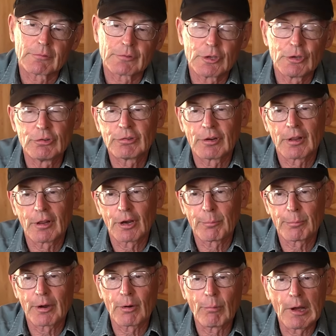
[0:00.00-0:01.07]
using a little
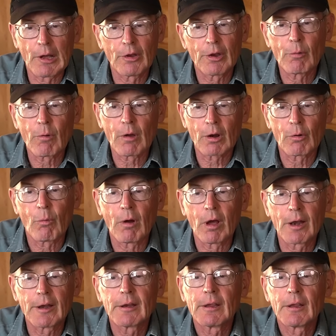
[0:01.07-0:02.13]
bit of welding
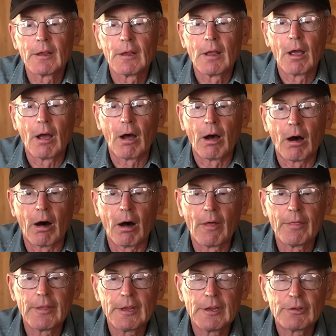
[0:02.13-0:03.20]
101
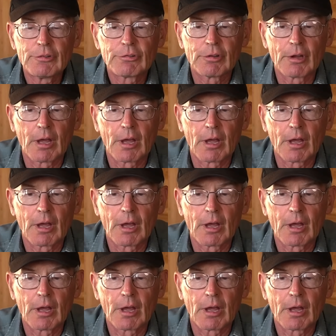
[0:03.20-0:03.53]
on these